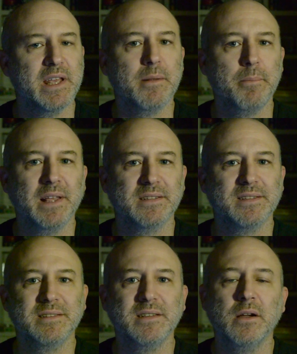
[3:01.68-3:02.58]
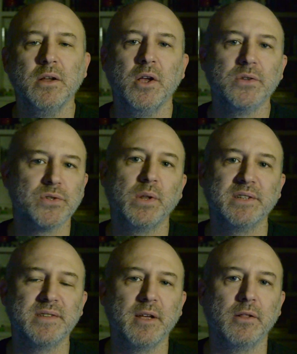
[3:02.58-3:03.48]
in and make sense here. So
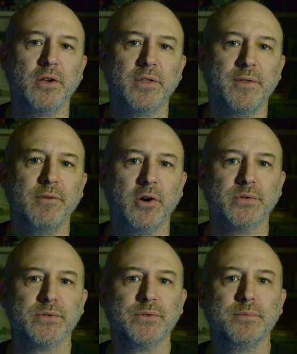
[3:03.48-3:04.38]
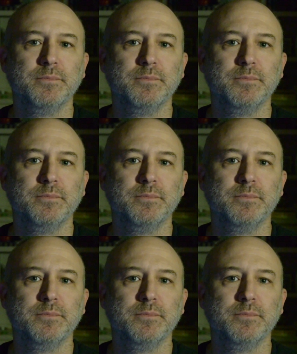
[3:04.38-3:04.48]
let's take a look at the verse.